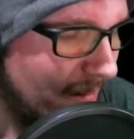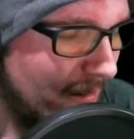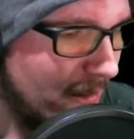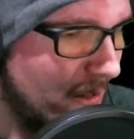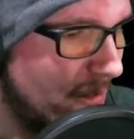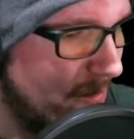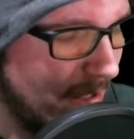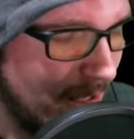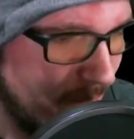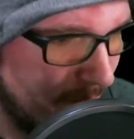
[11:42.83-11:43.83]
you know,
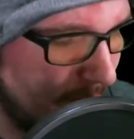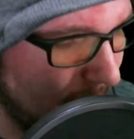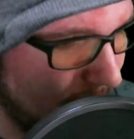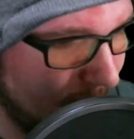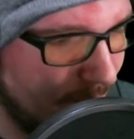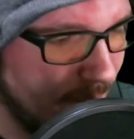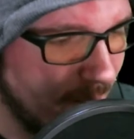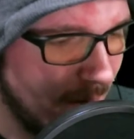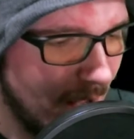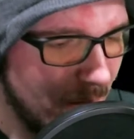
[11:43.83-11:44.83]
I'm
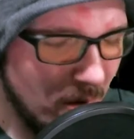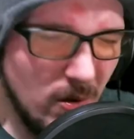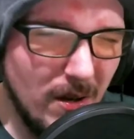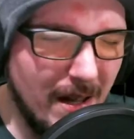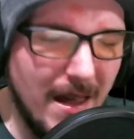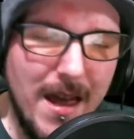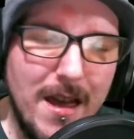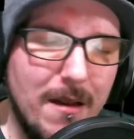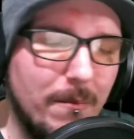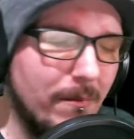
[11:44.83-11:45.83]
who I
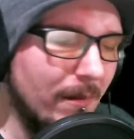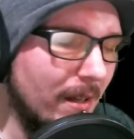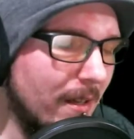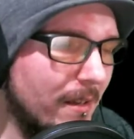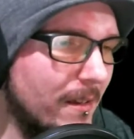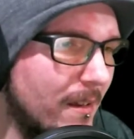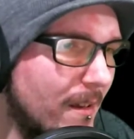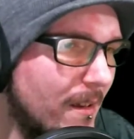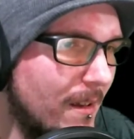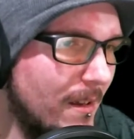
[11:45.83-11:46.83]
am. Like,
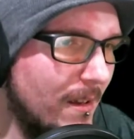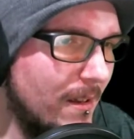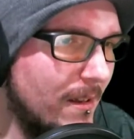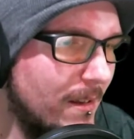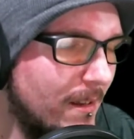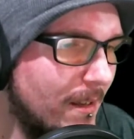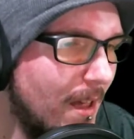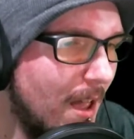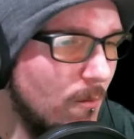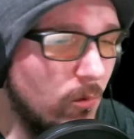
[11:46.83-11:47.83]

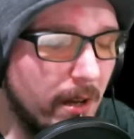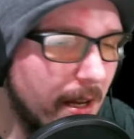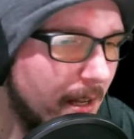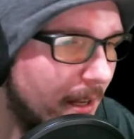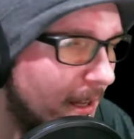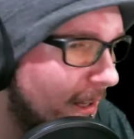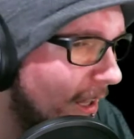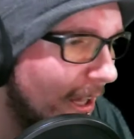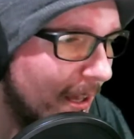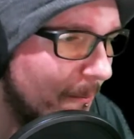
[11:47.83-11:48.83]
I'm weak.
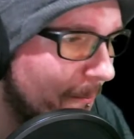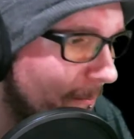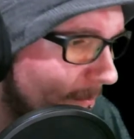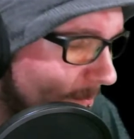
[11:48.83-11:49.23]
I'm